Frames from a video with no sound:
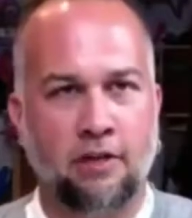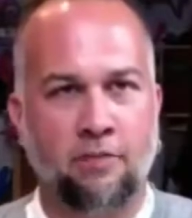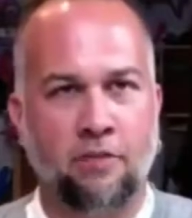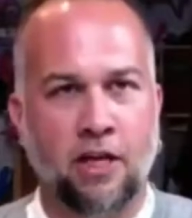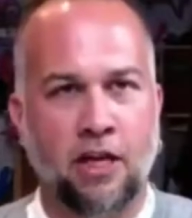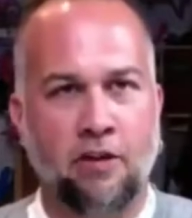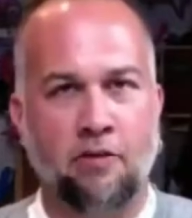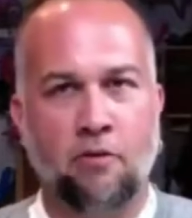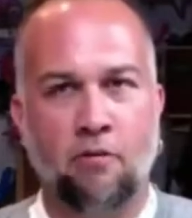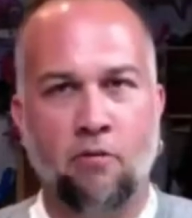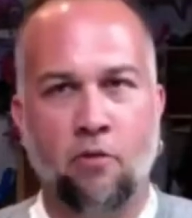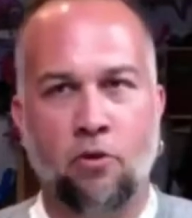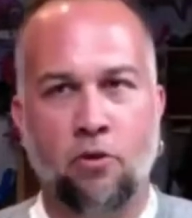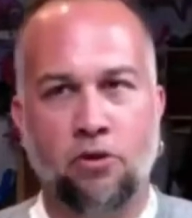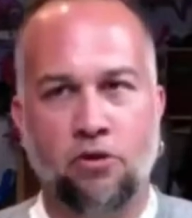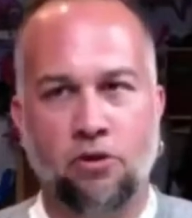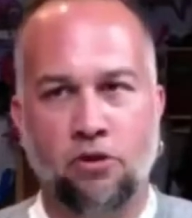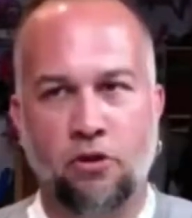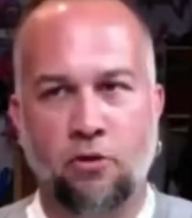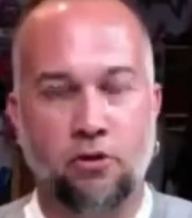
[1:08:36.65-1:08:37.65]
even more
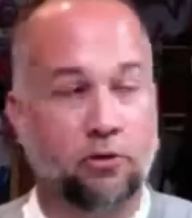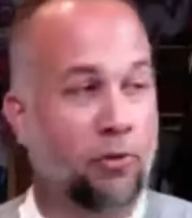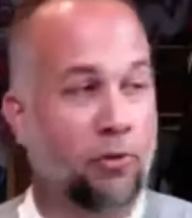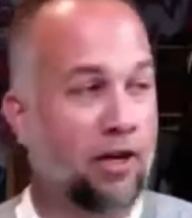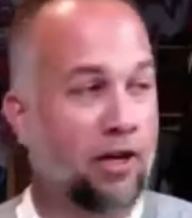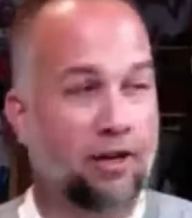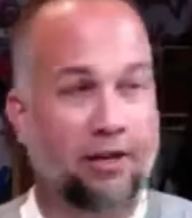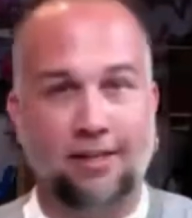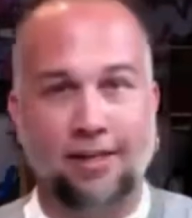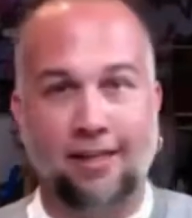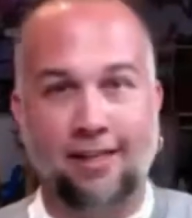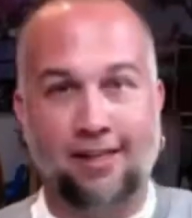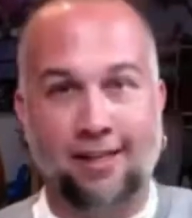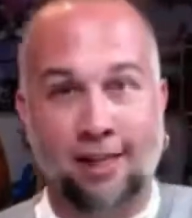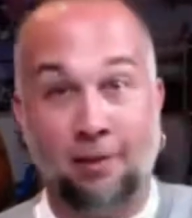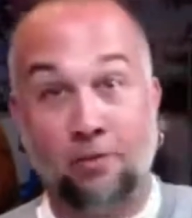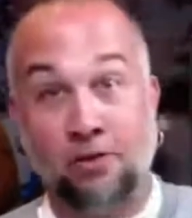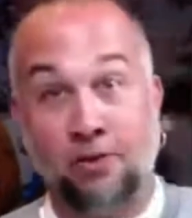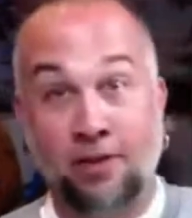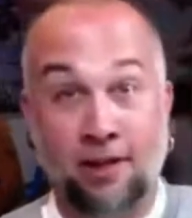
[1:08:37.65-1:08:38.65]
so as well, as I
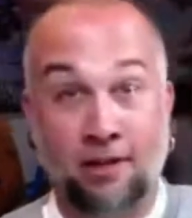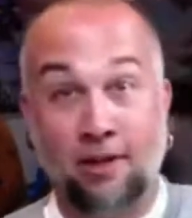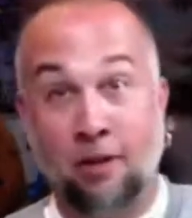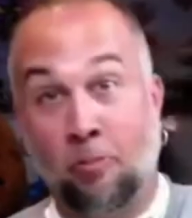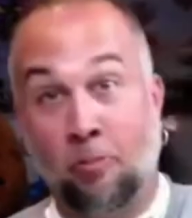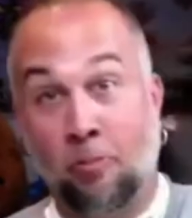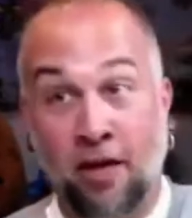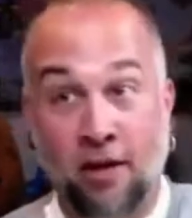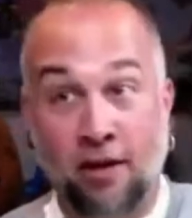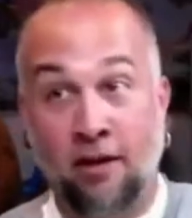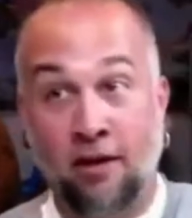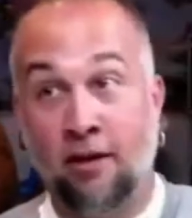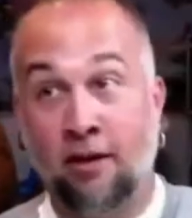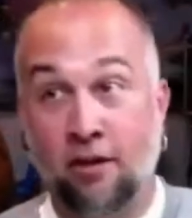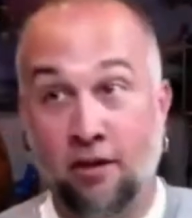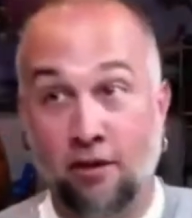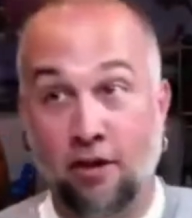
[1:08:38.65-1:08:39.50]
keep seeing the ping